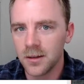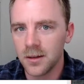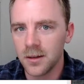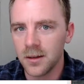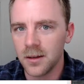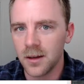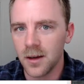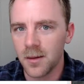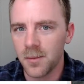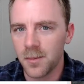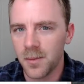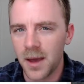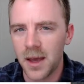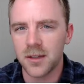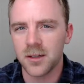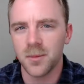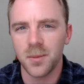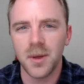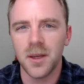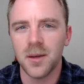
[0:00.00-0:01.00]

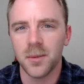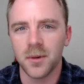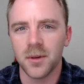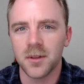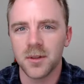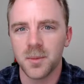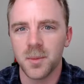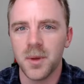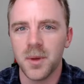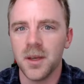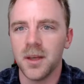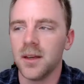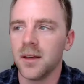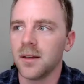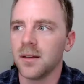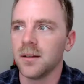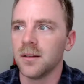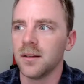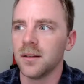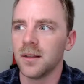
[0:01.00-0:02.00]
imagine people as
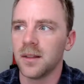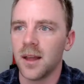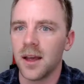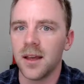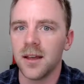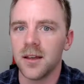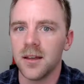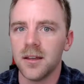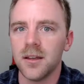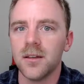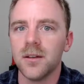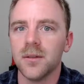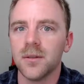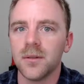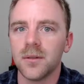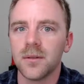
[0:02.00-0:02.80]
being like you.